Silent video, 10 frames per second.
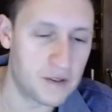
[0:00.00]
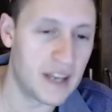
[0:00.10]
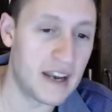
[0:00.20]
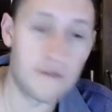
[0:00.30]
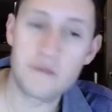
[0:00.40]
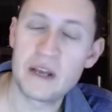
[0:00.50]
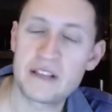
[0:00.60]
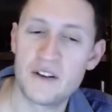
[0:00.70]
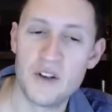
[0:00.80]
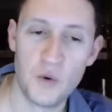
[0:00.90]
They never pick
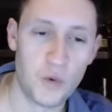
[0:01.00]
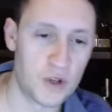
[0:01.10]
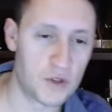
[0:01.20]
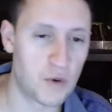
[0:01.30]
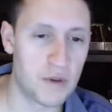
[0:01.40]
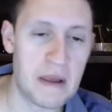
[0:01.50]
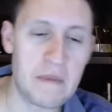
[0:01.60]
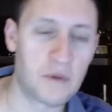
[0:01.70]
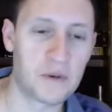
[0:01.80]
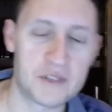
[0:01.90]
the new ones where
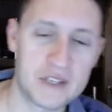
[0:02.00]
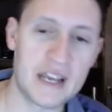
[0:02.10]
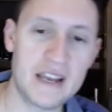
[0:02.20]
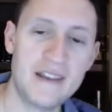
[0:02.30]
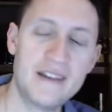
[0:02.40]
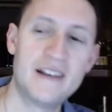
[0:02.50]
people will see.